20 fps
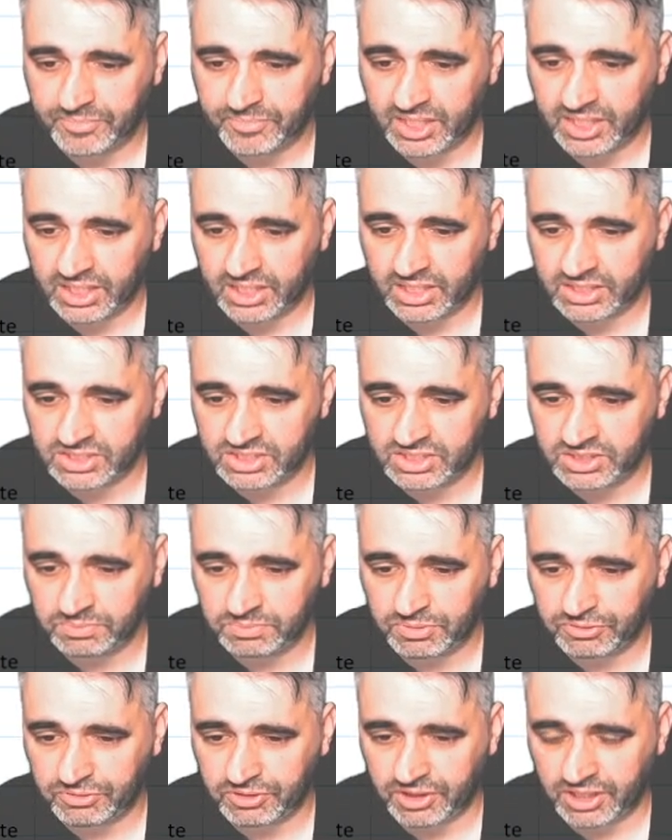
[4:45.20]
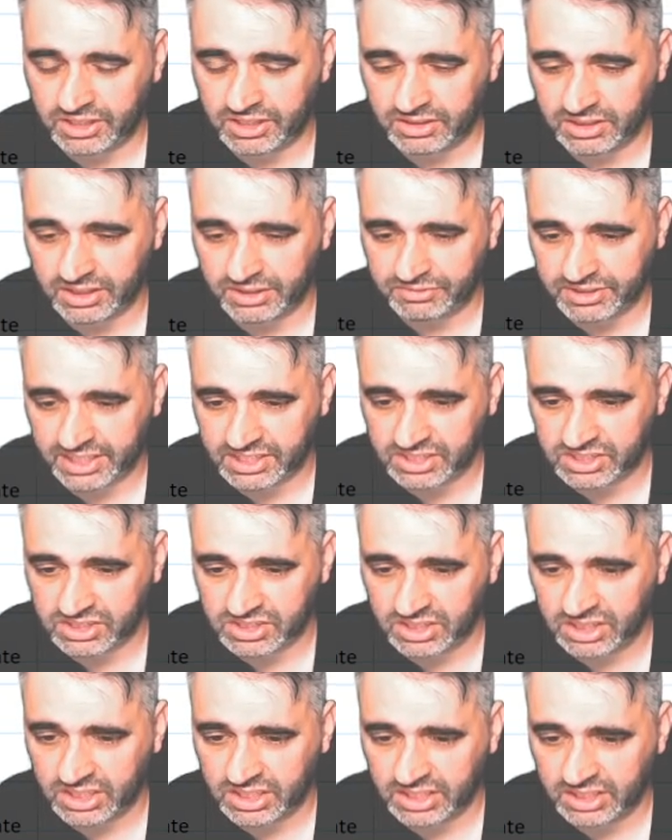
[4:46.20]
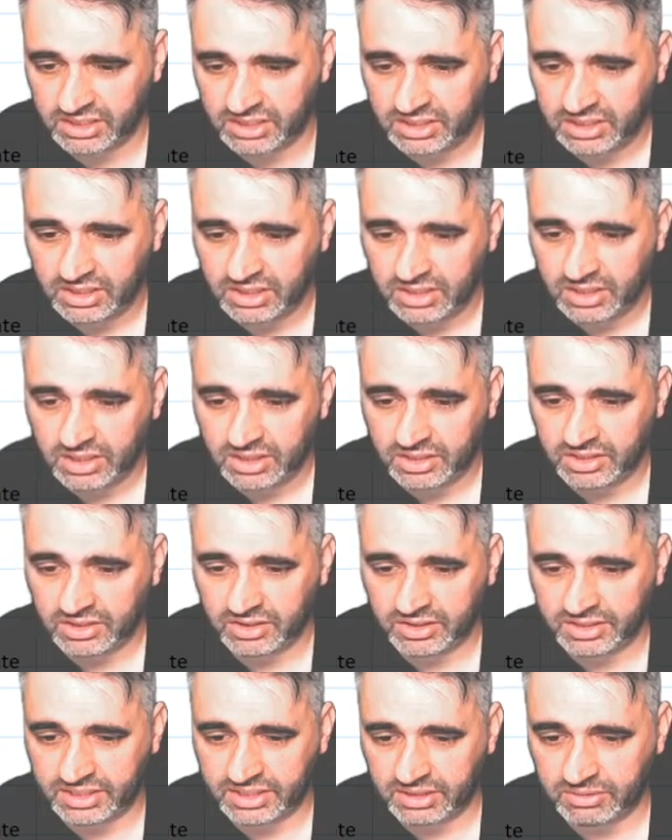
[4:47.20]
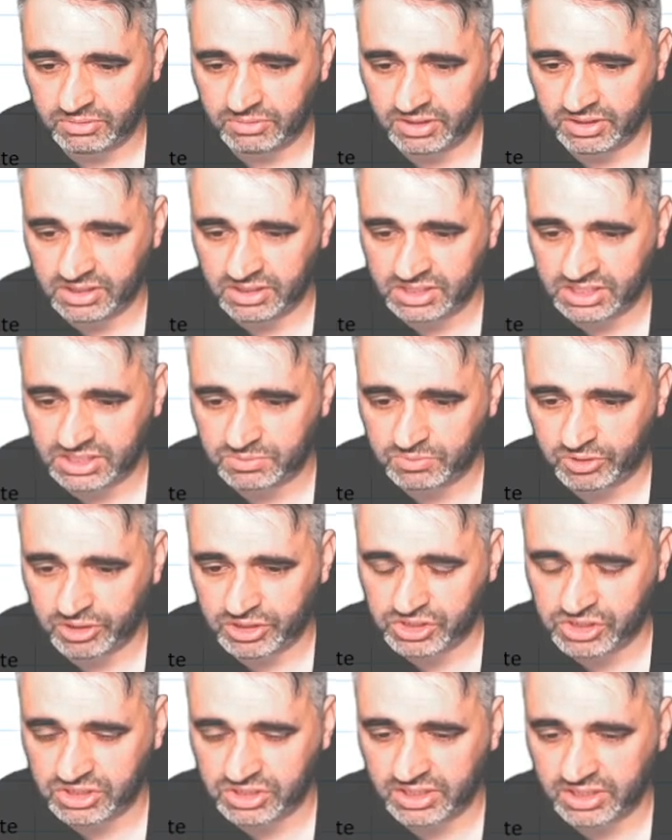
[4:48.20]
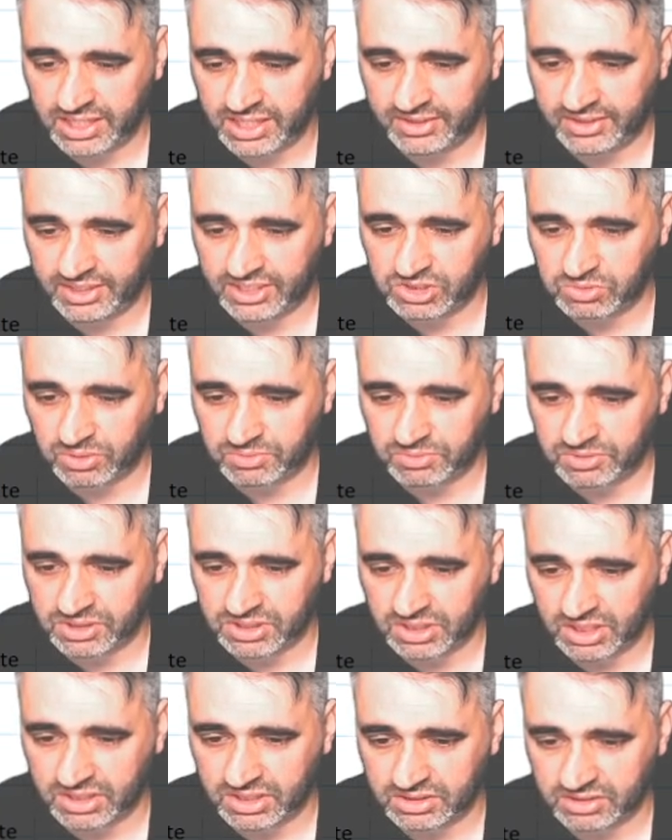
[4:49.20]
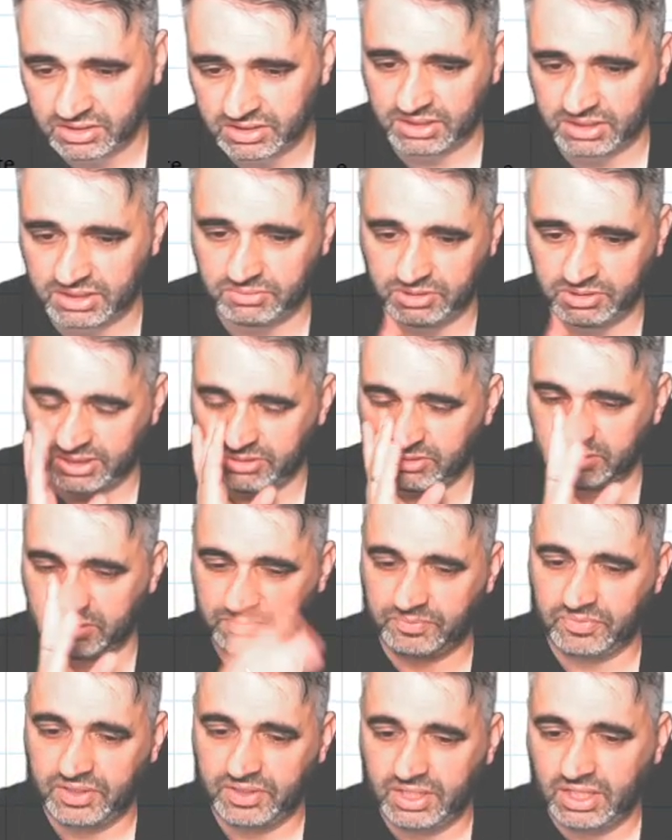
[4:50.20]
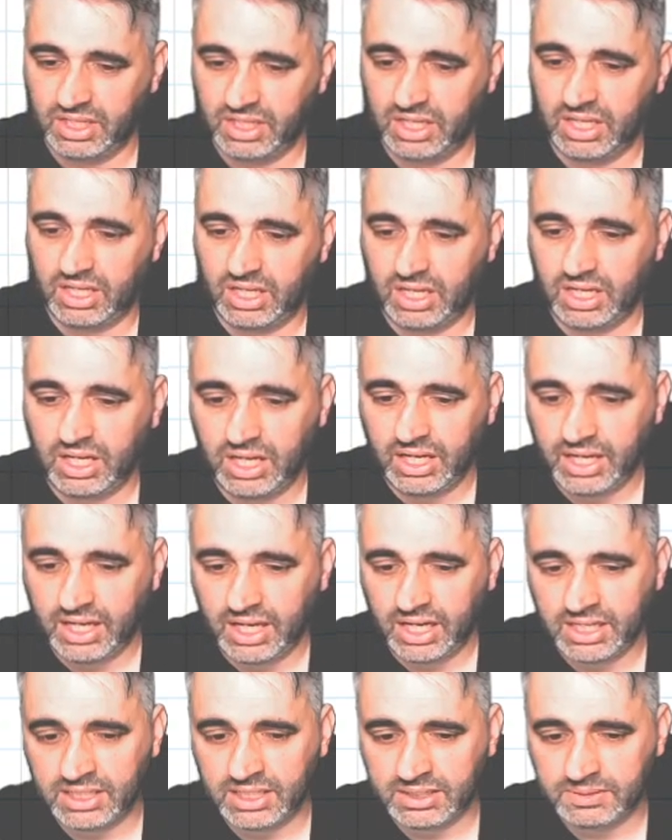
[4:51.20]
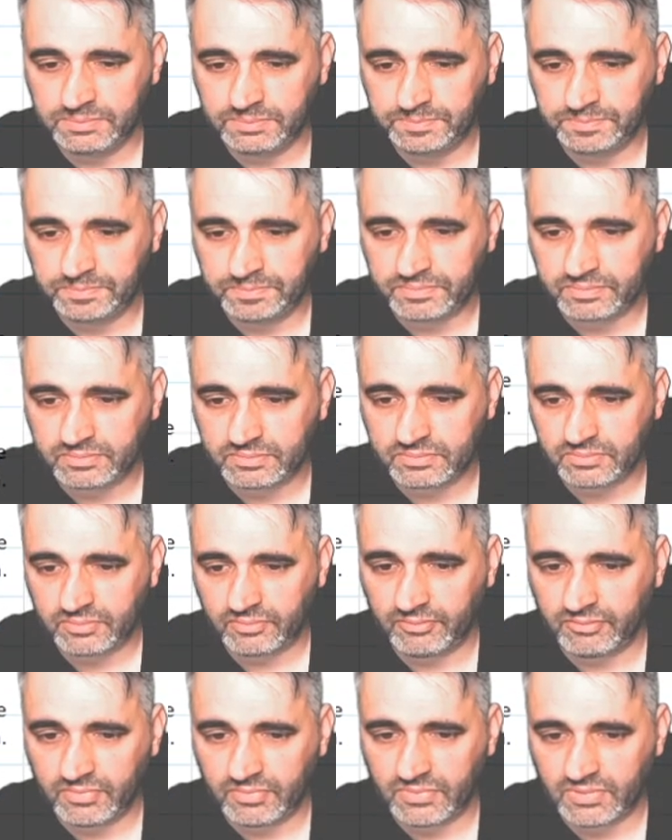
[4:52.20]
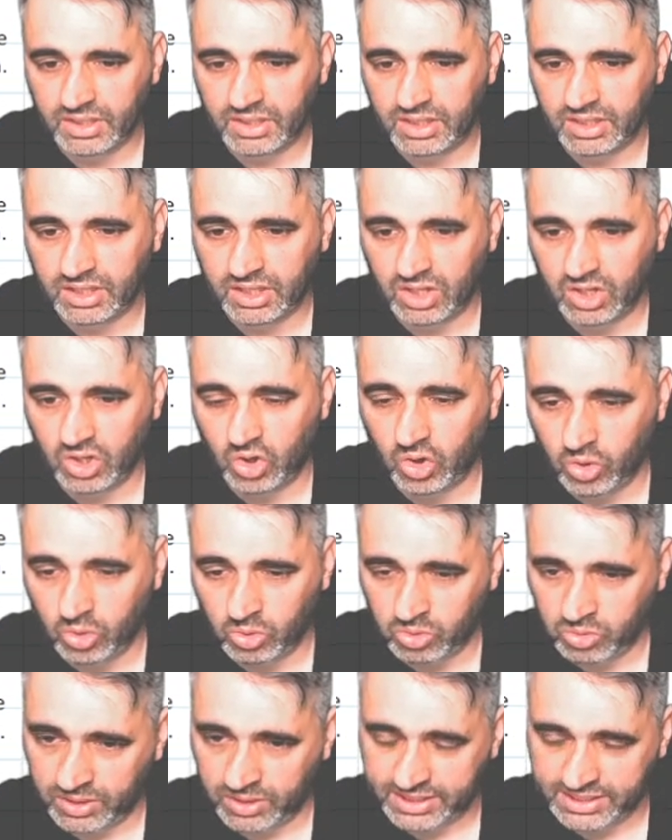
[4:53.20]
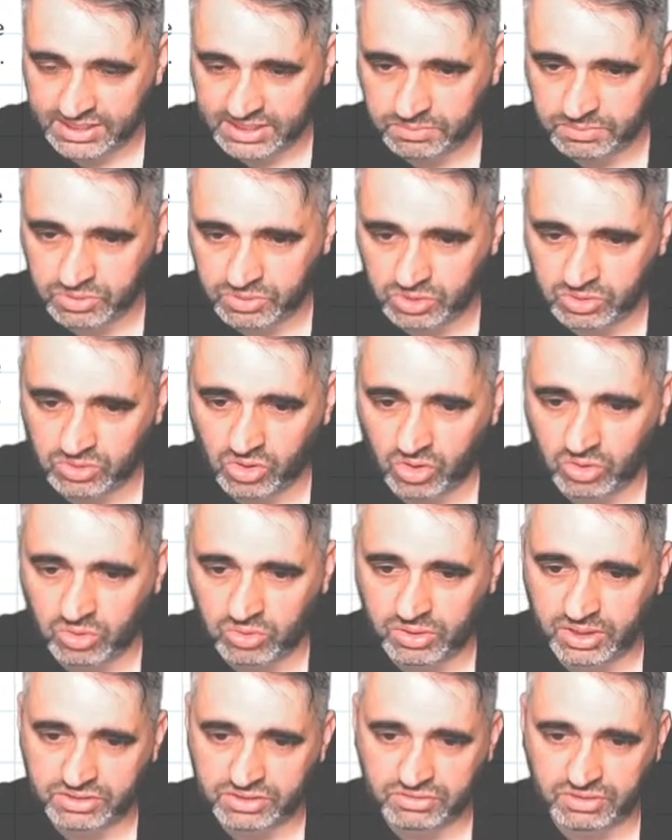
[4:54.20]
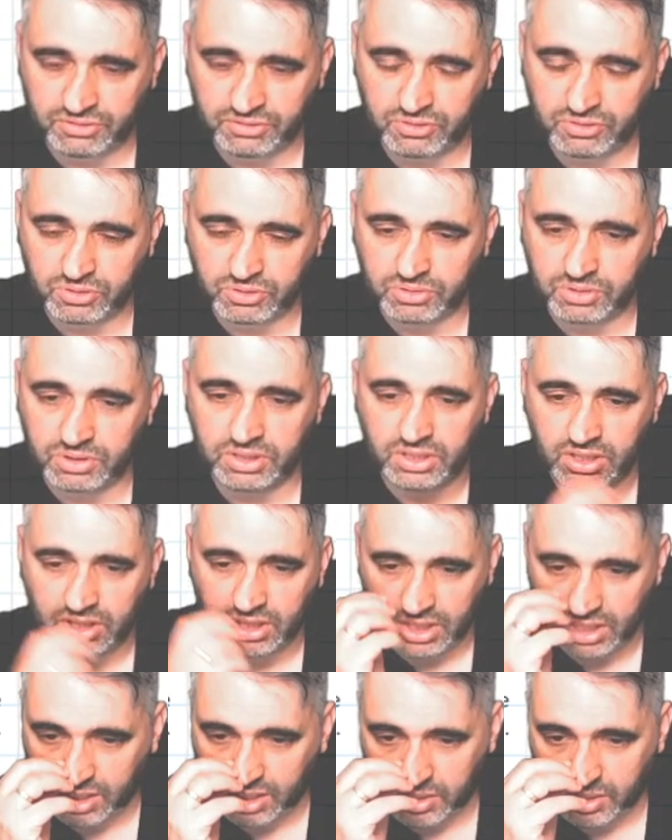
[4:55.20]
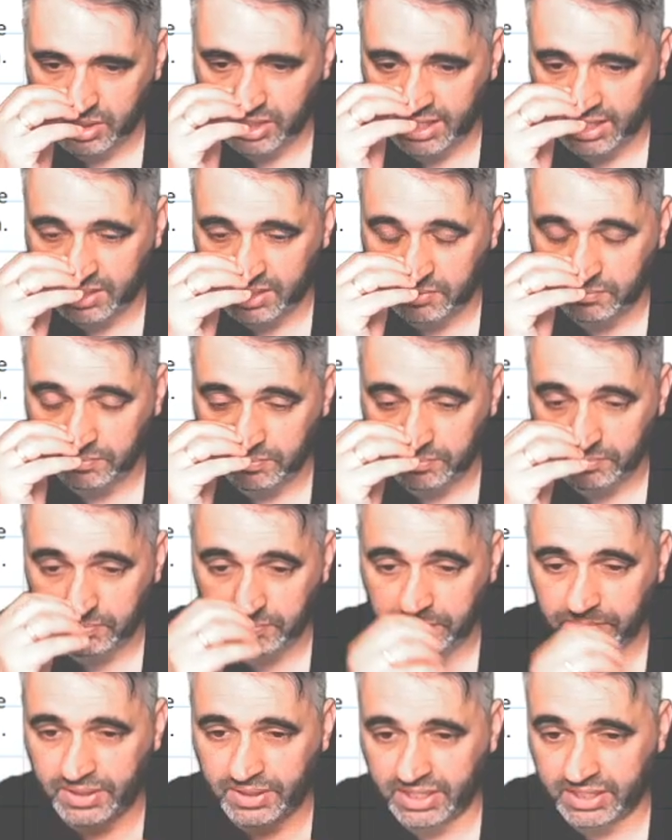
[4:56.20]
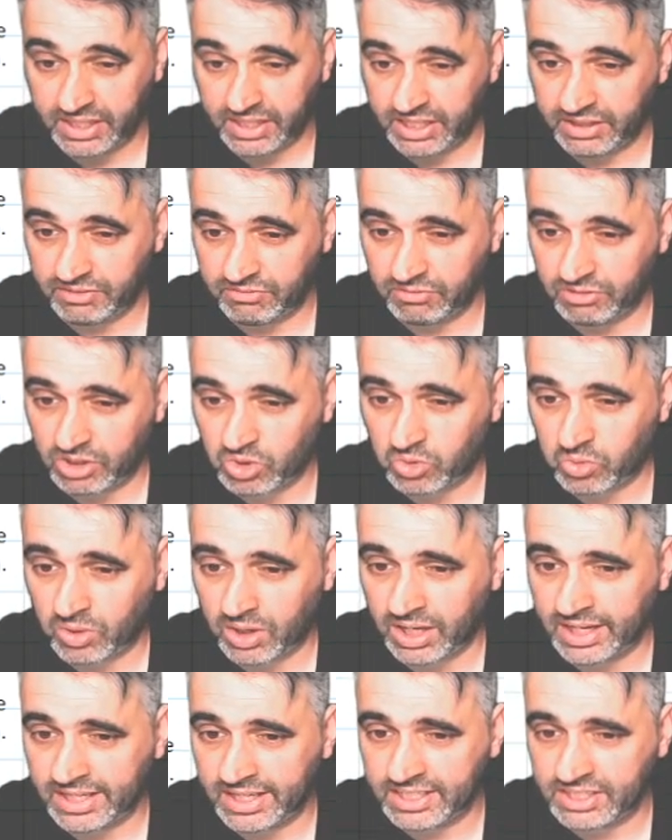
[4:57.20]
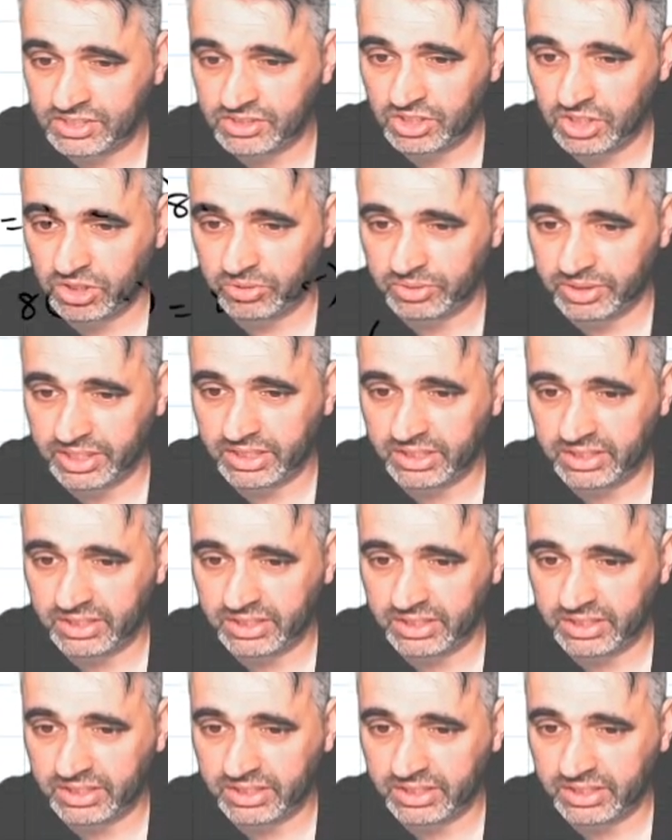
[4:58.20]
Simplify the left-hand side. You'll end up with this expression, and then swap the sides. You'll end up with that one. All quite simple, all quite straightforward, but it requires knowing